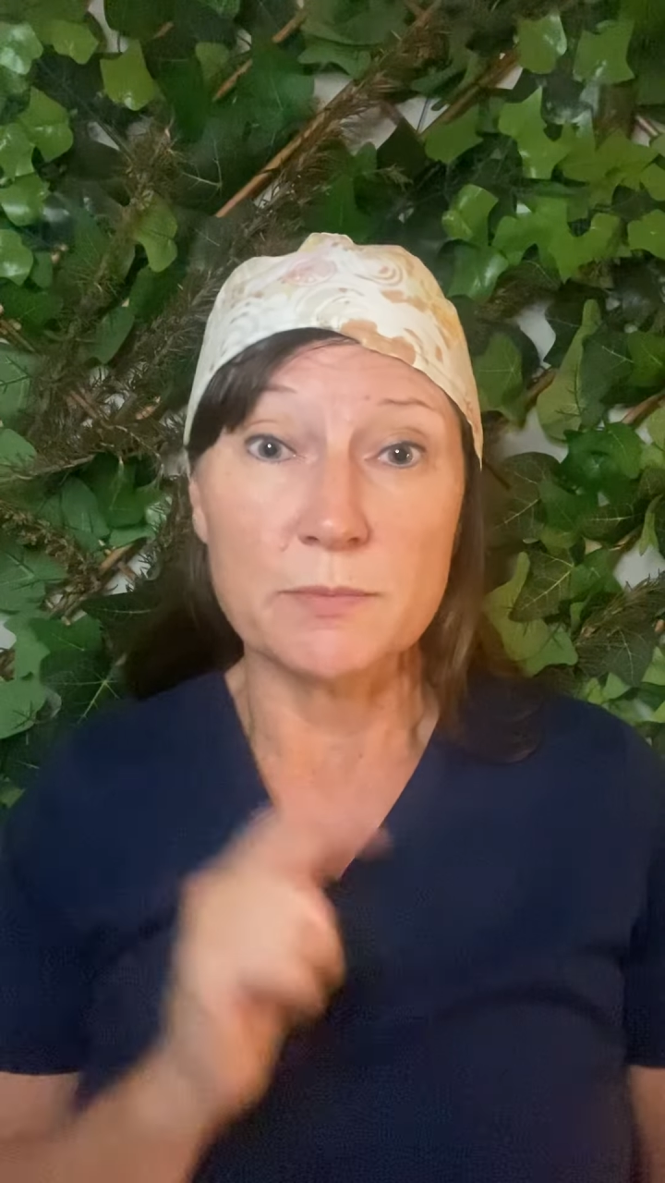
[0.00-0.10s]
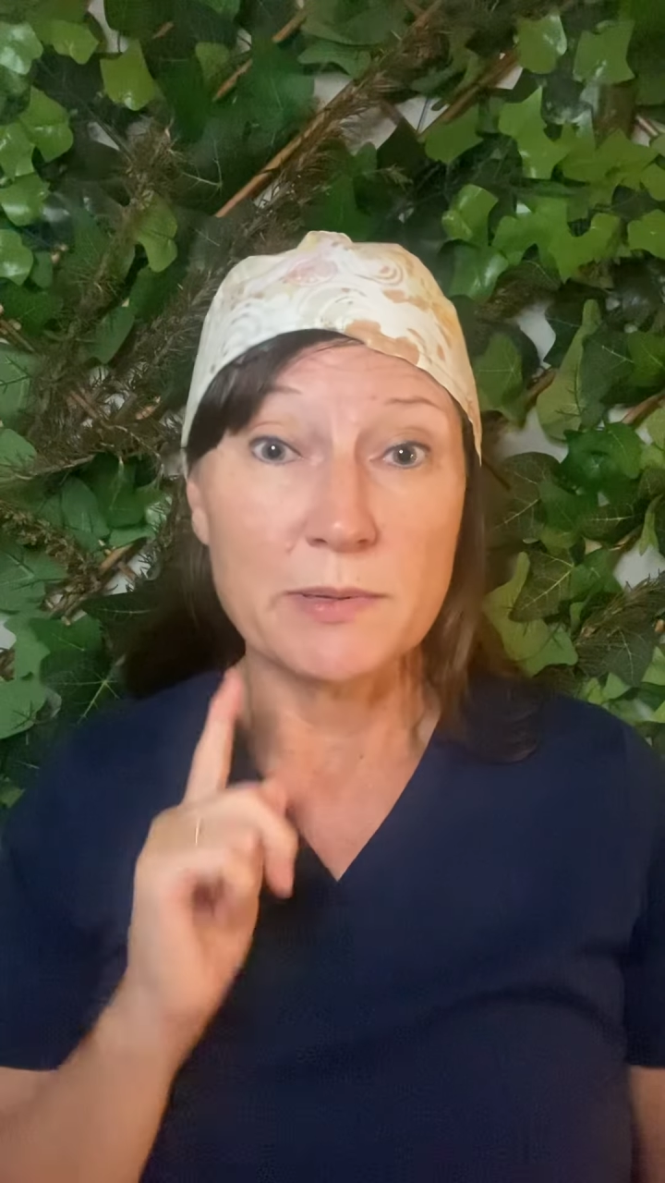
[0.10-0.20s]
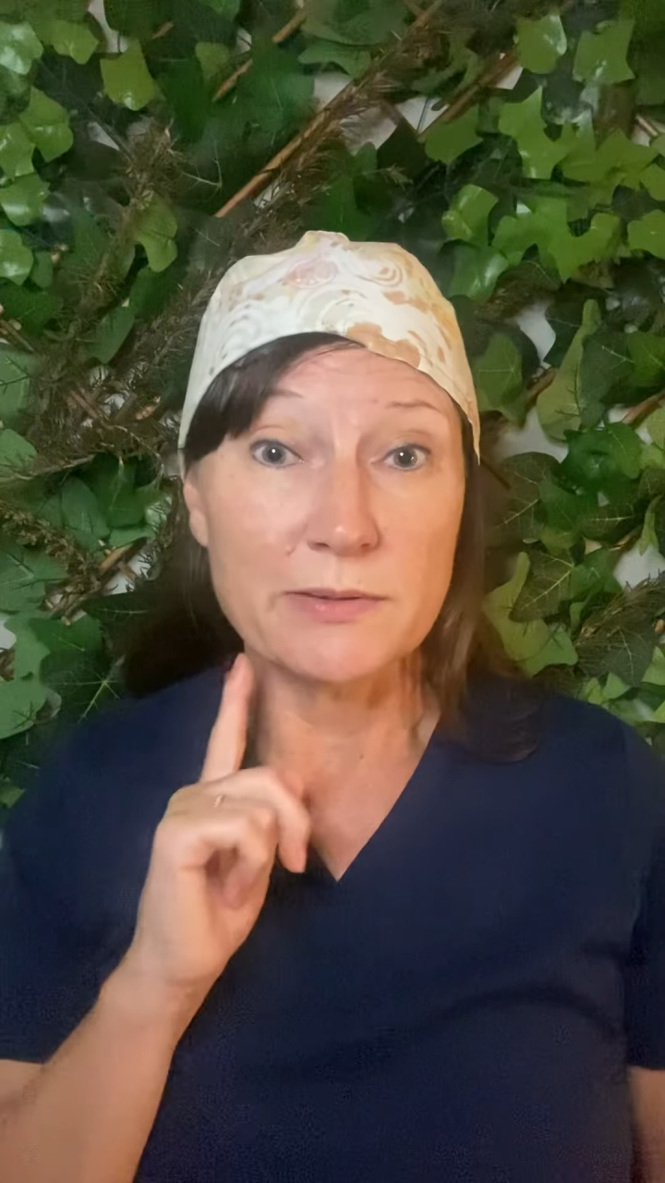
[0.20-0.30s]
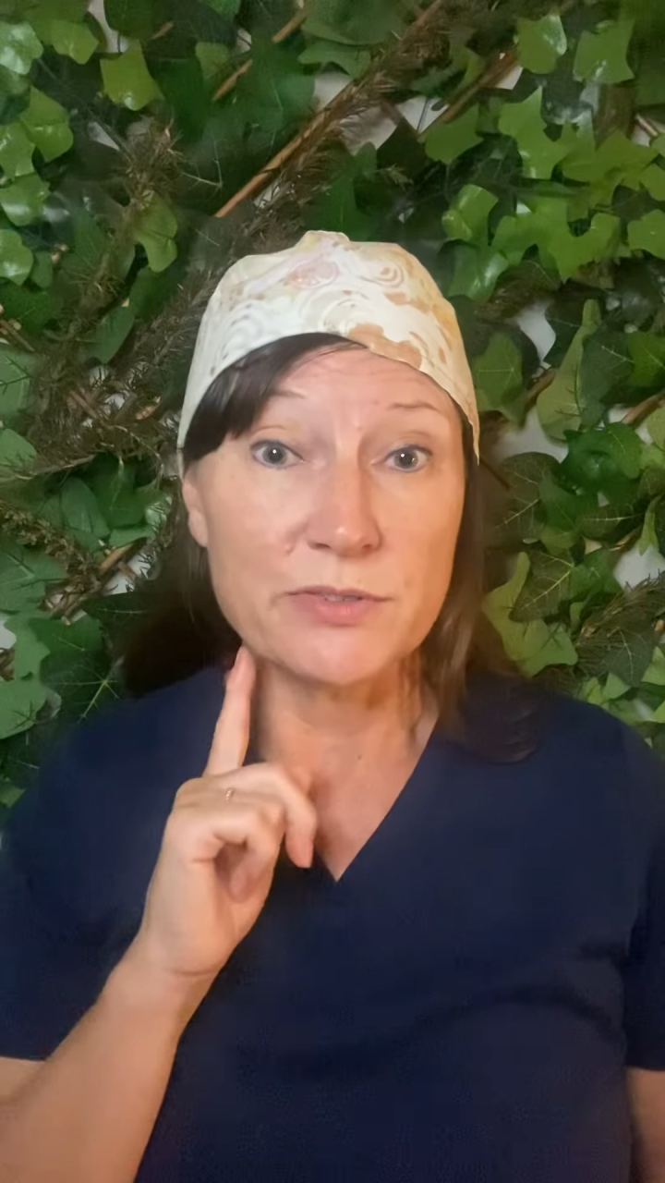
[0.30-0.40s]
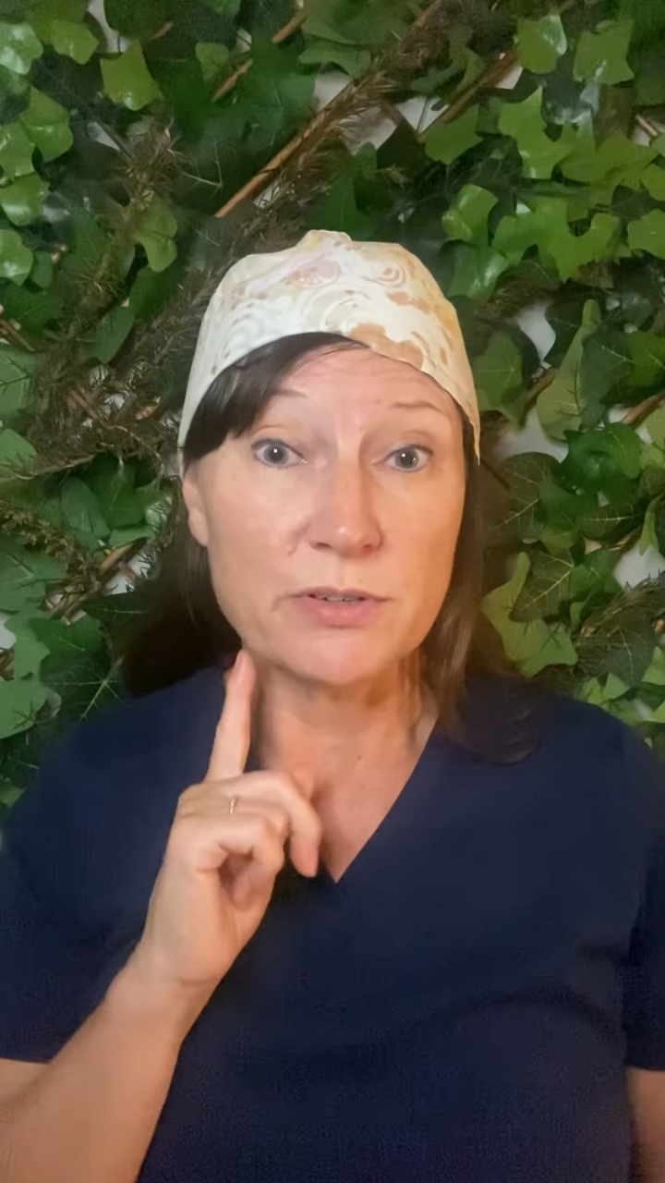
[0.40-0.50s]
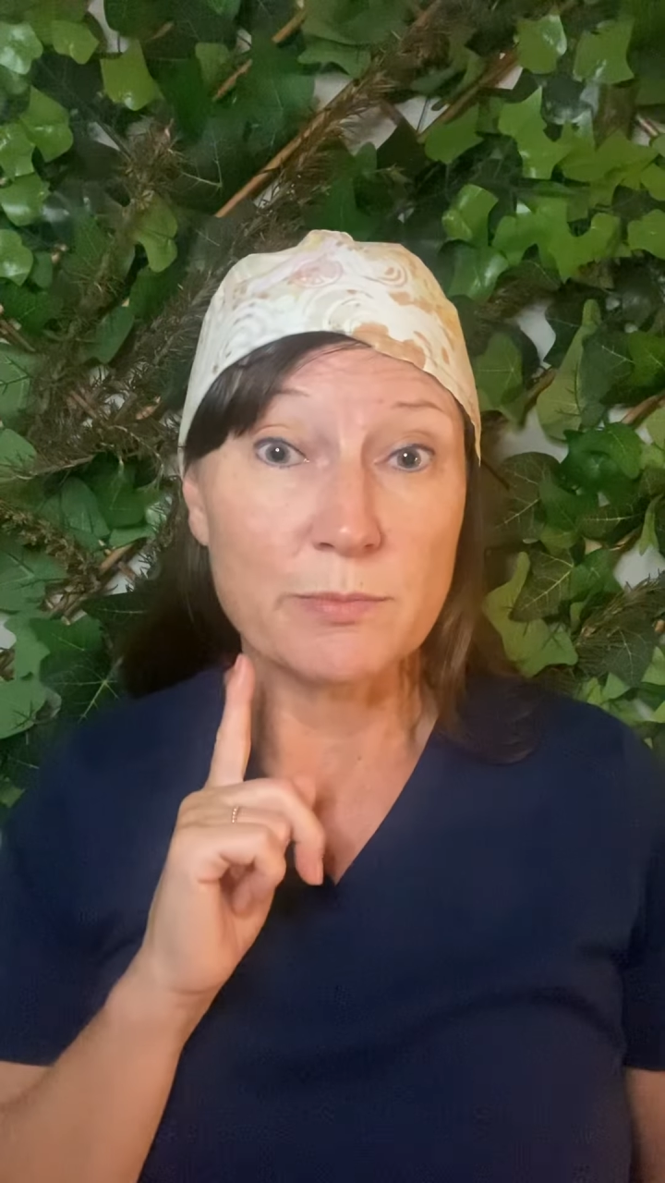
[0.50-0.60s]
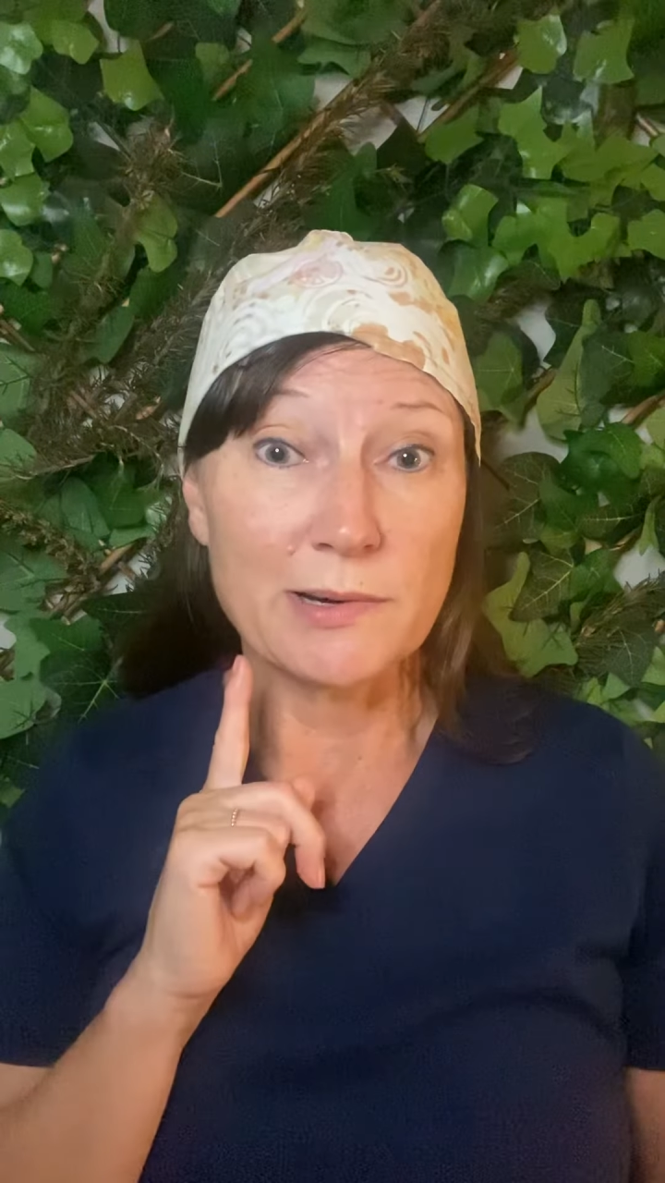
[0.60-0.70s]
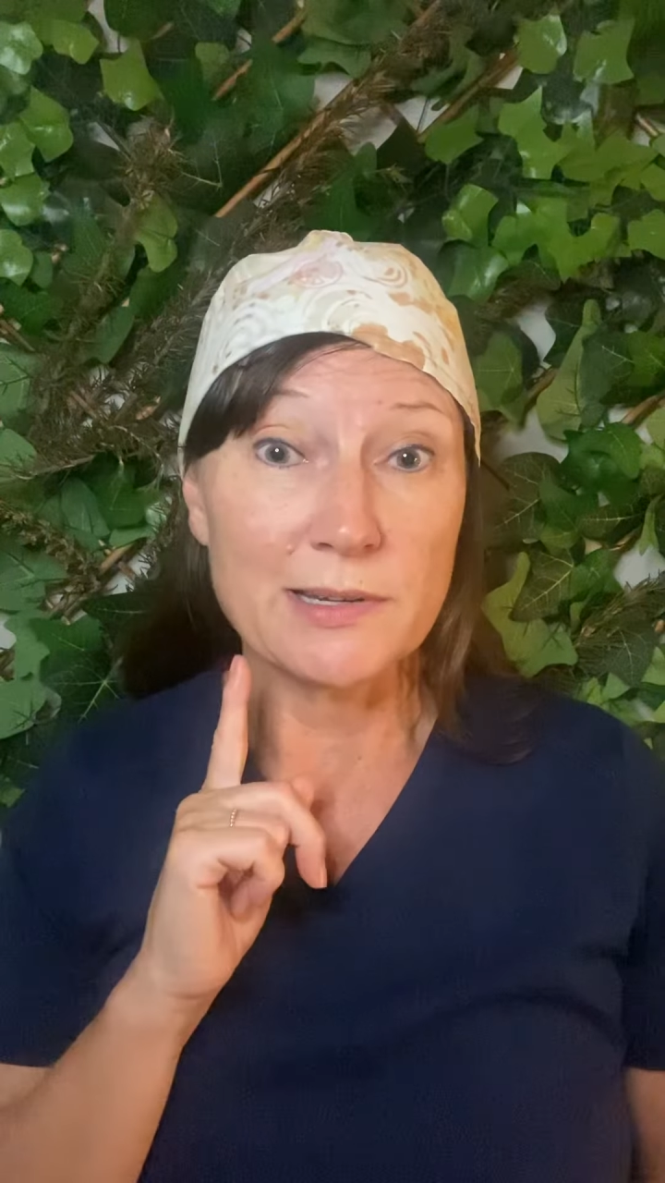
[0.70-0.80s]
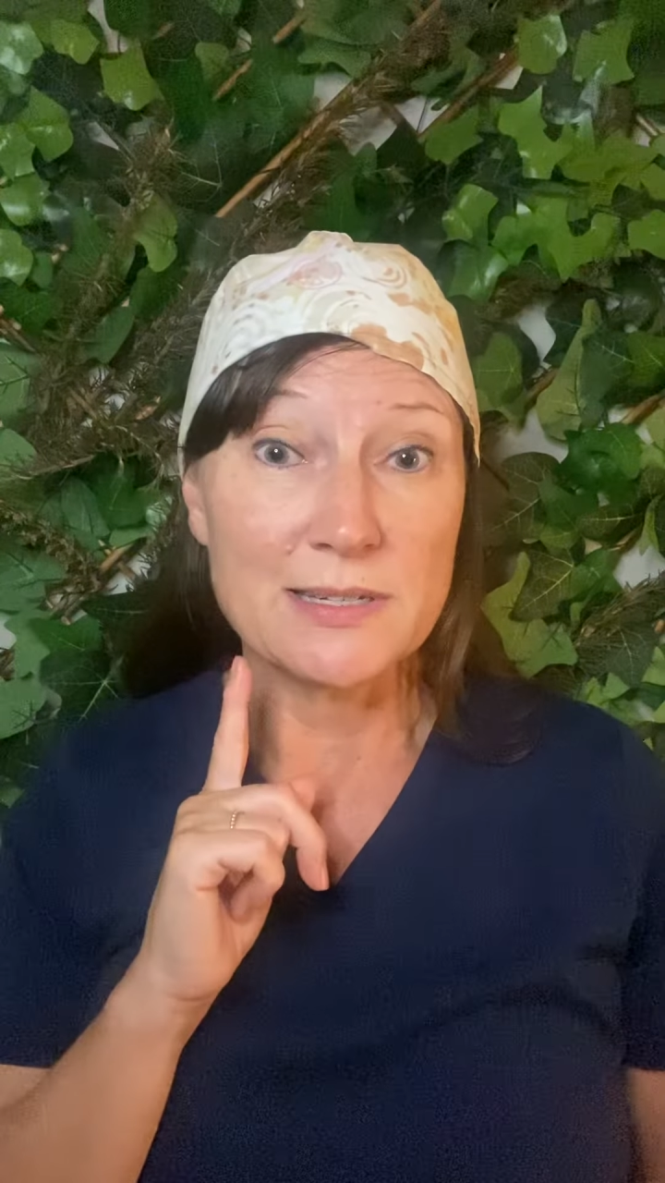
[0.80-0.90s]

because you've got a broken